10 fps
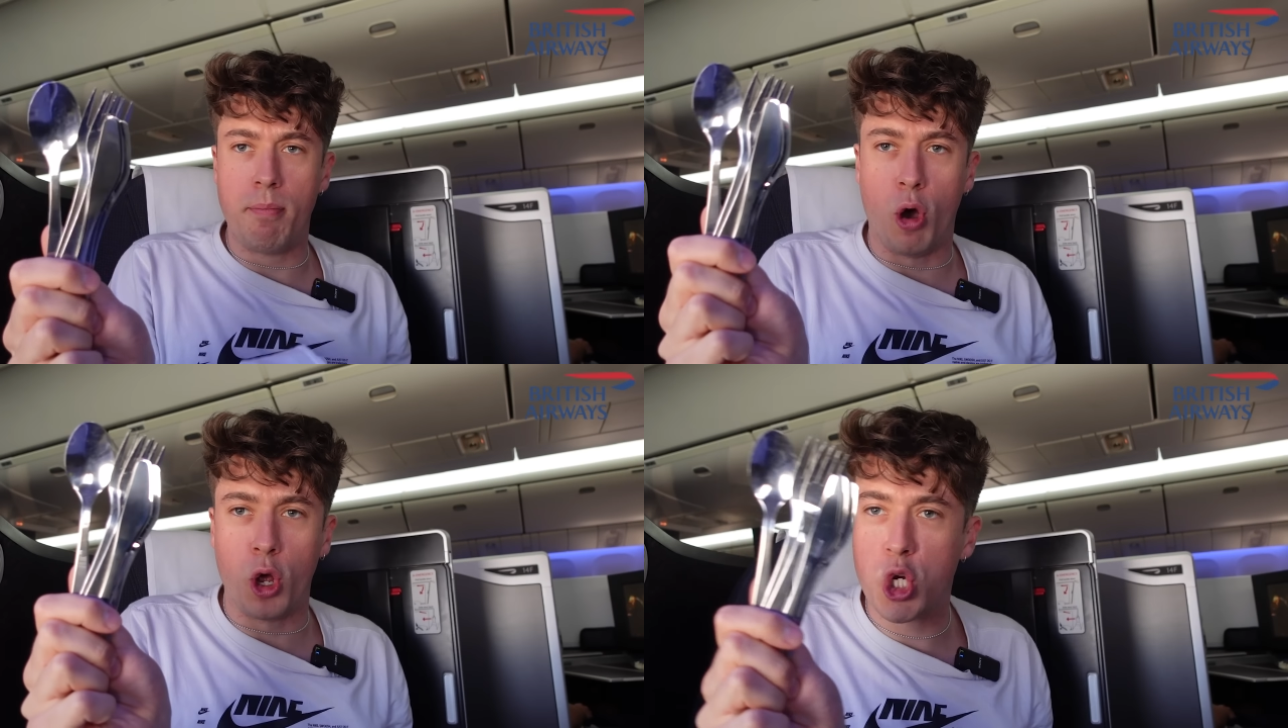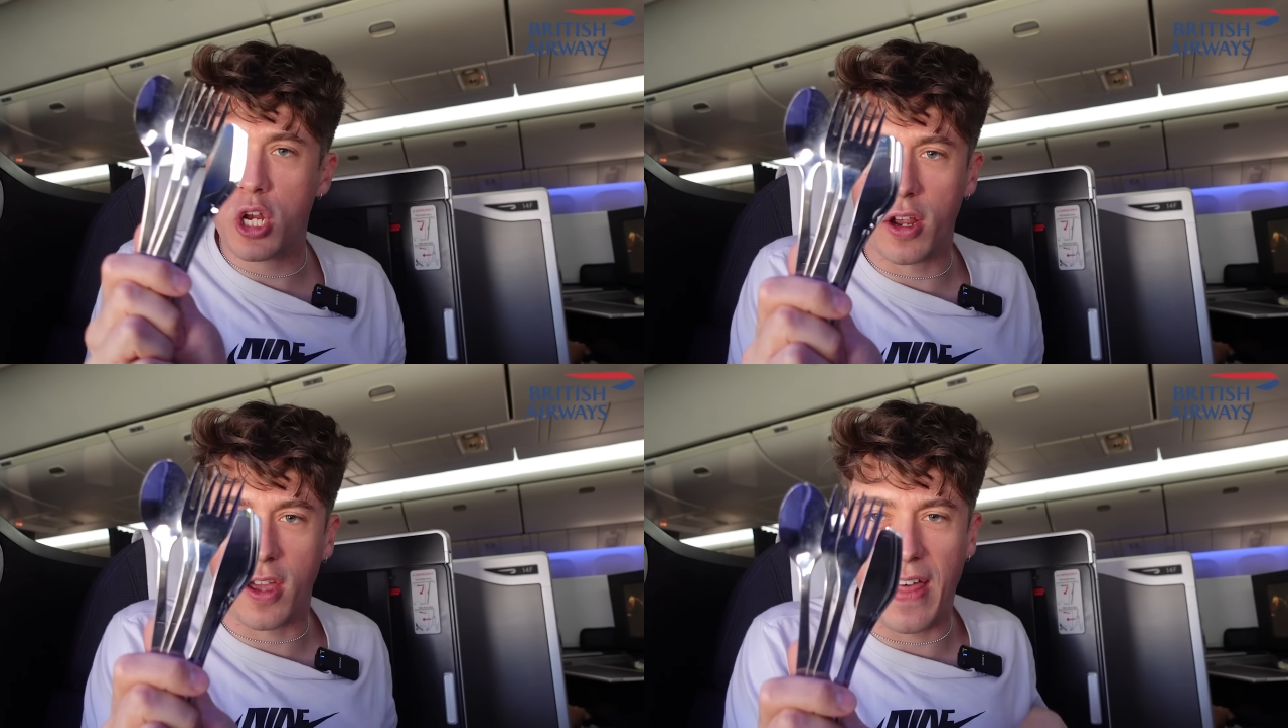
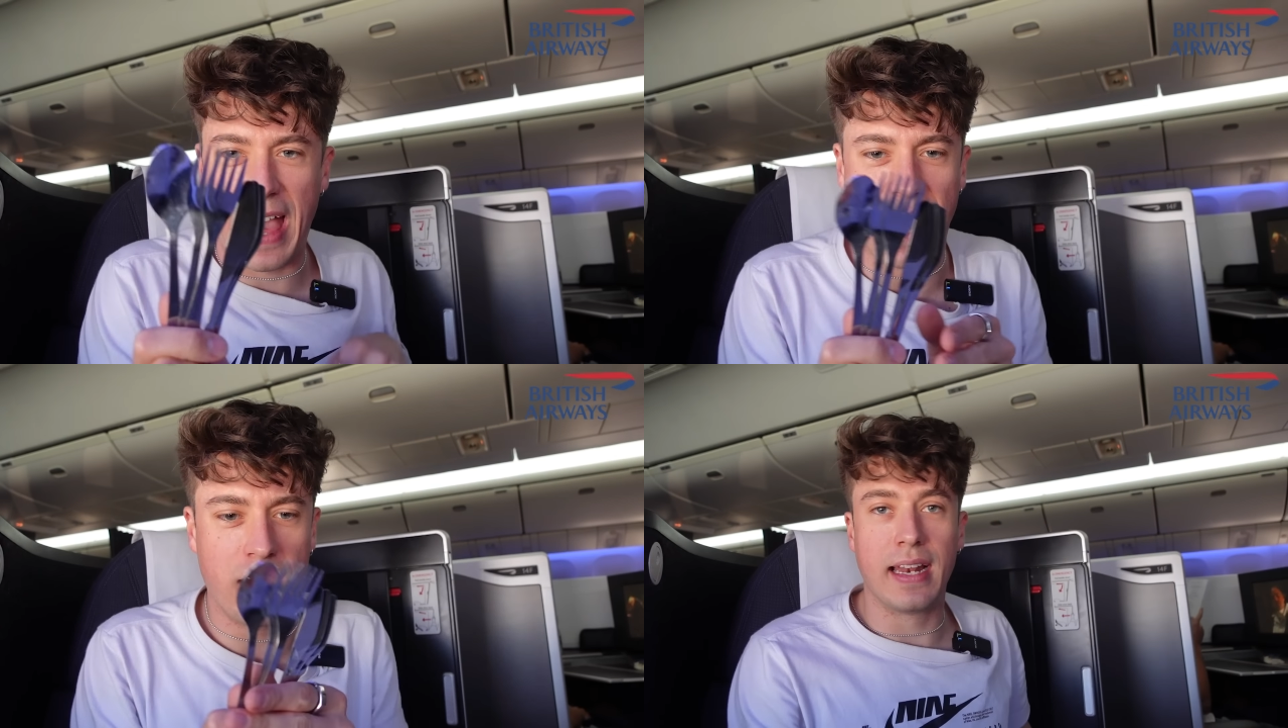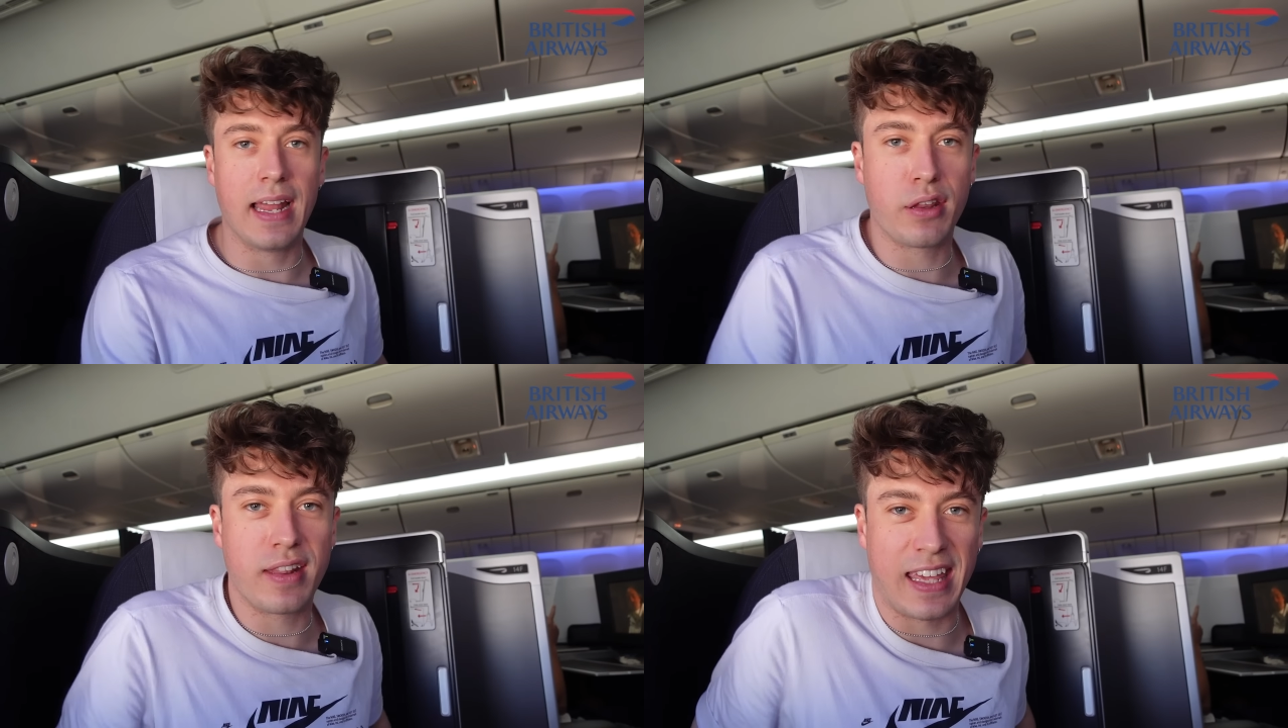bosh, look at that.
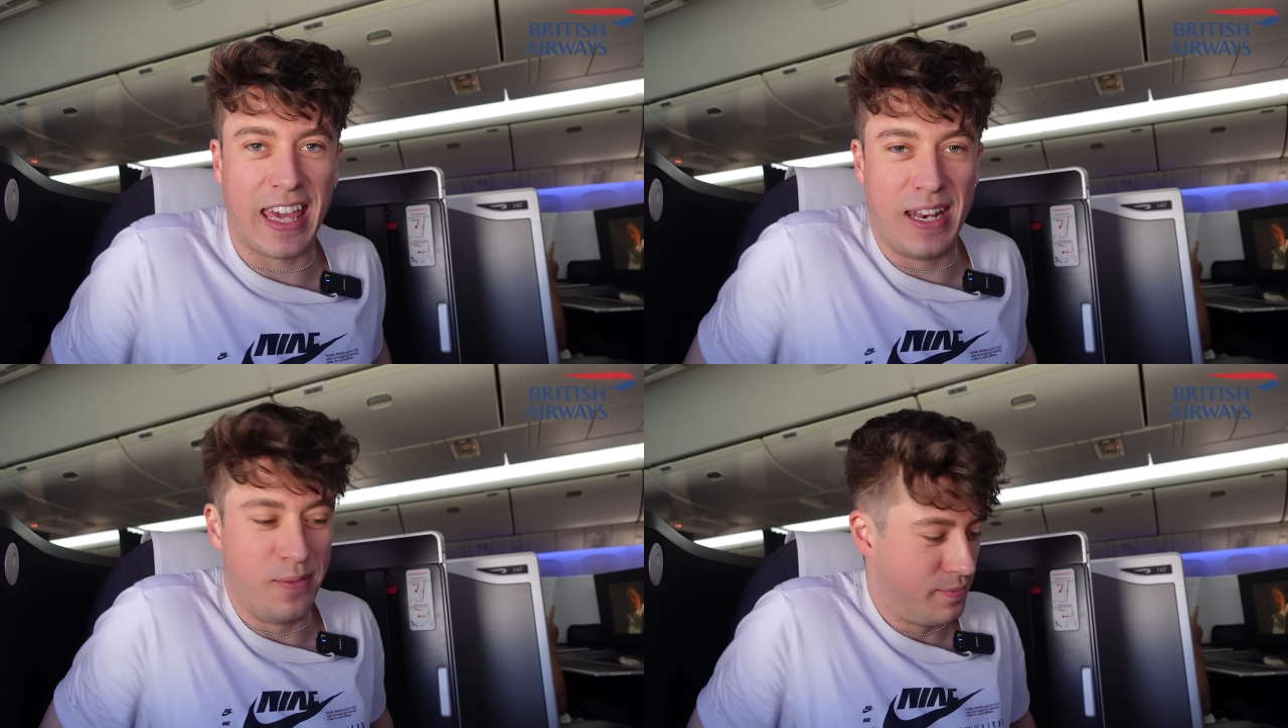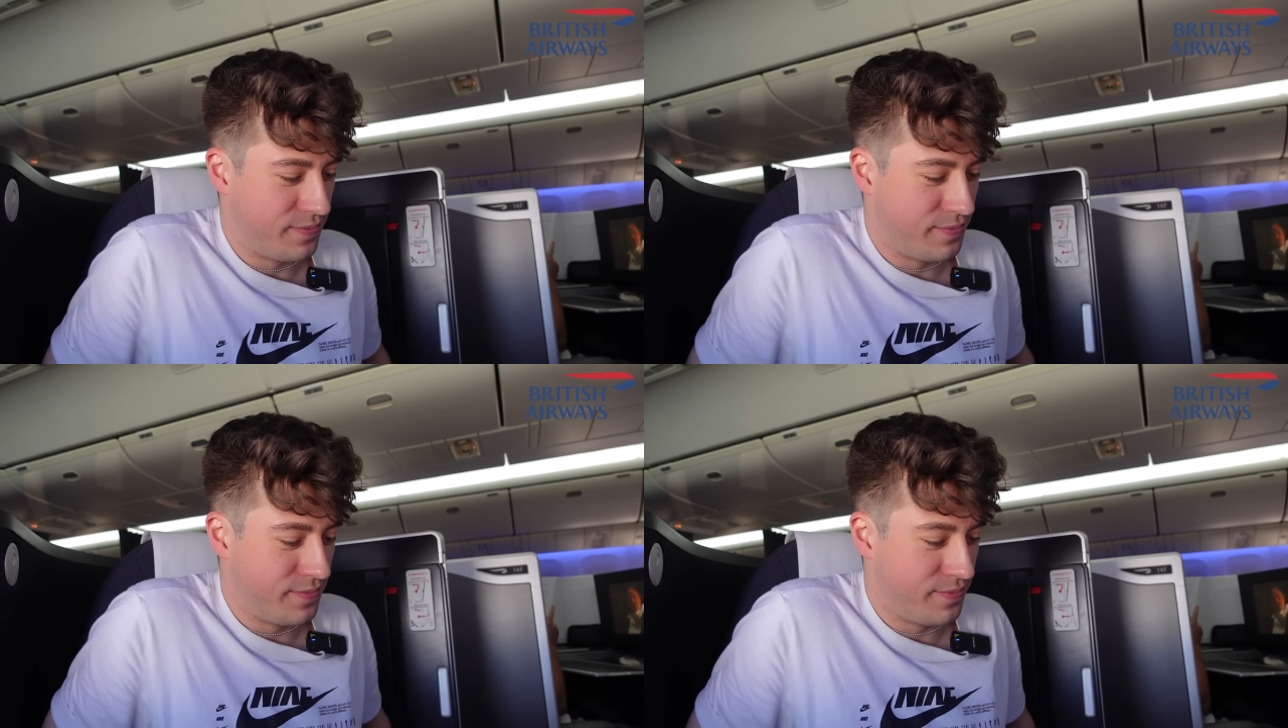Let's dig in.